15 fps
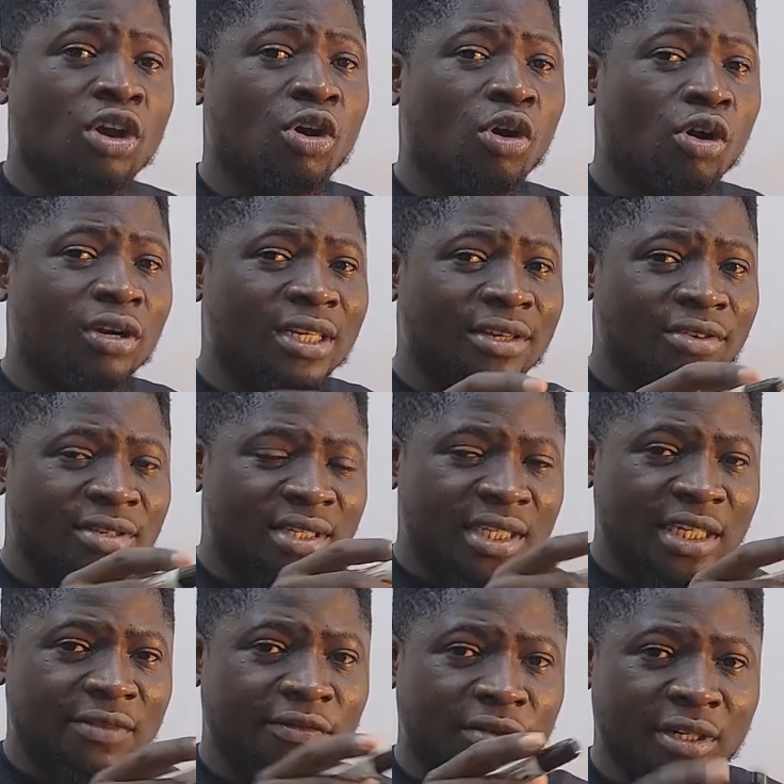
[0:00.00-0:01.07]
or the
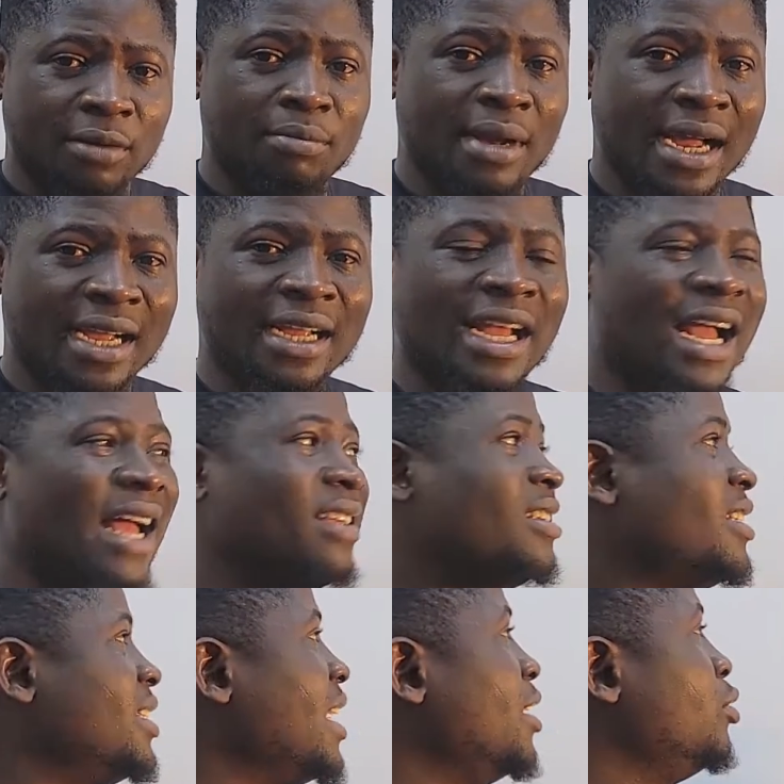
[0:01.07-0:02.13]
receipt from the bank, and
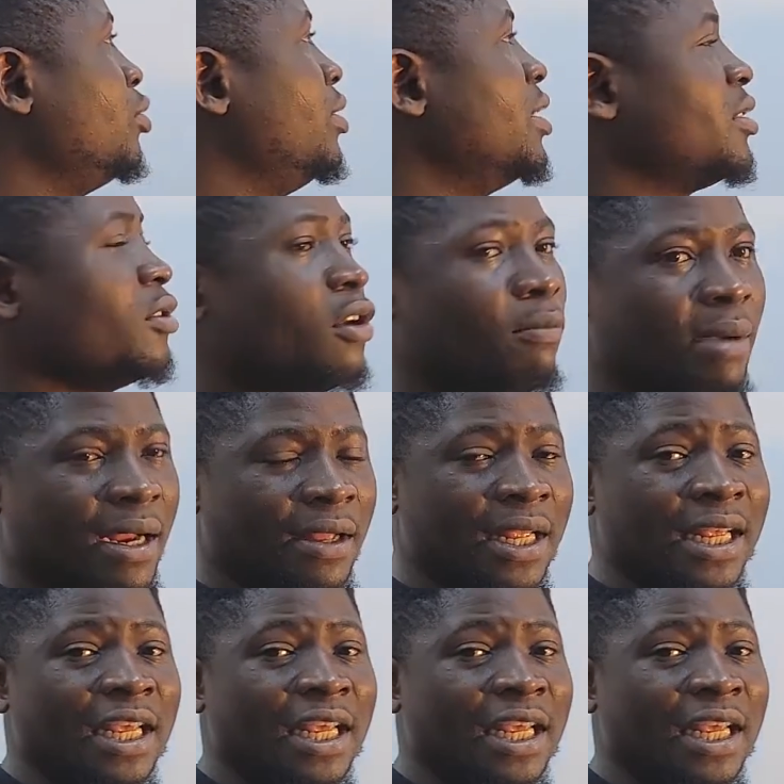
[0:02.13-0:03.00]
send to this number.